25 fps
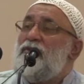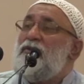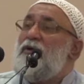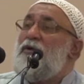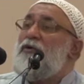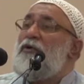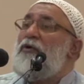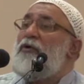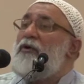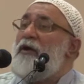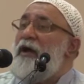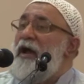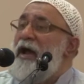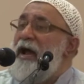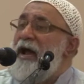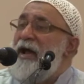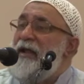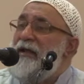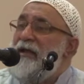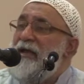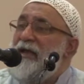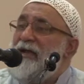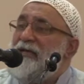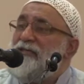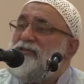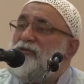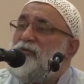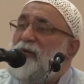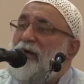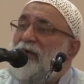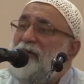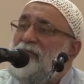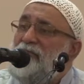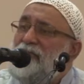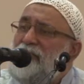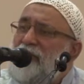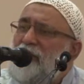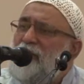The Quran has
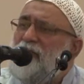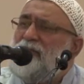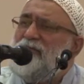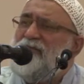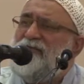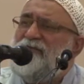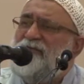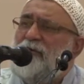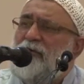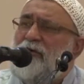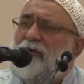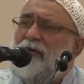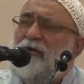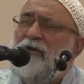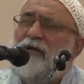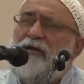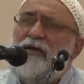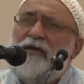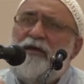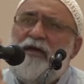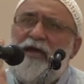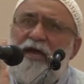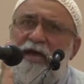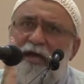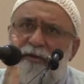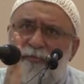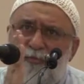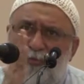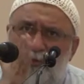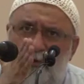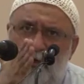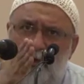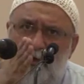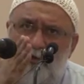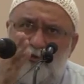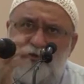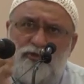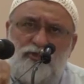one beautiful
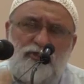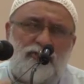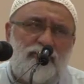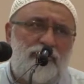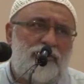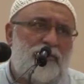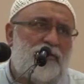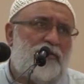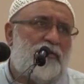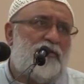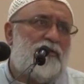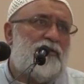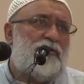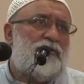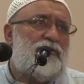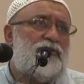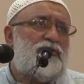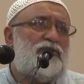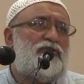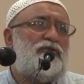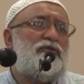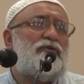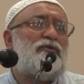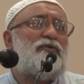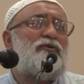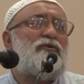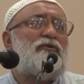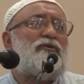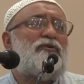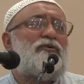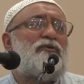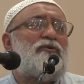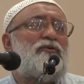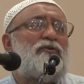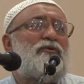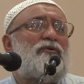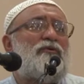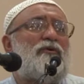approach
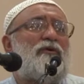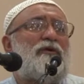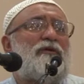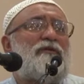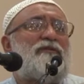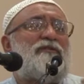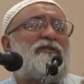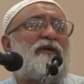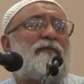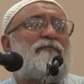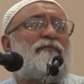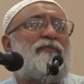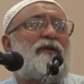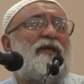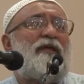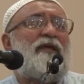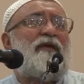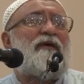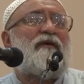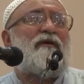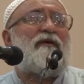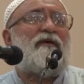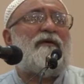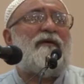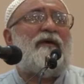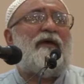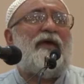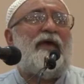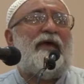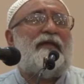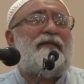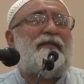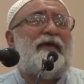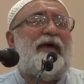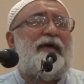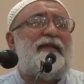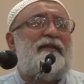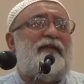to tabligh,
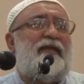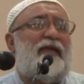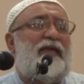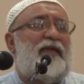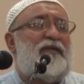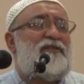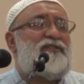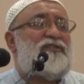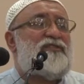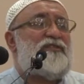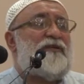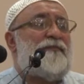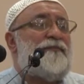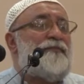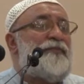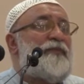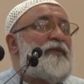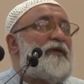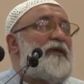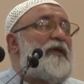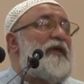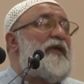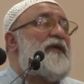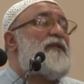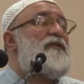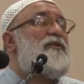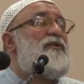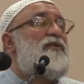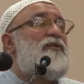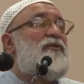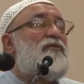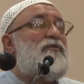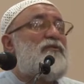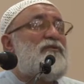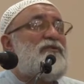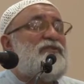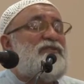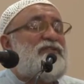and that is, it
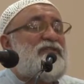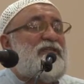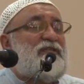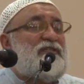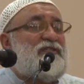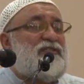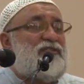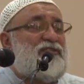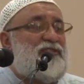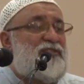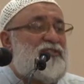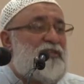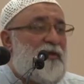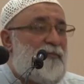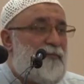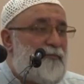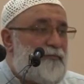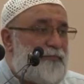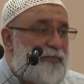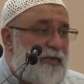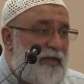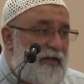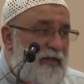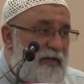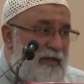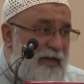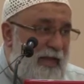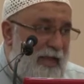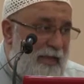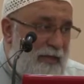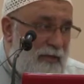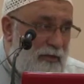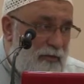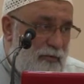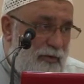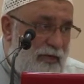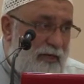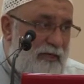uses simple
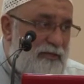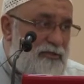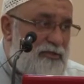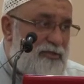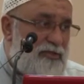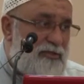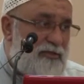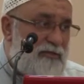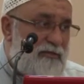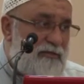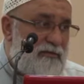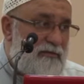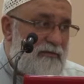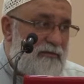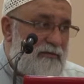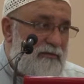language,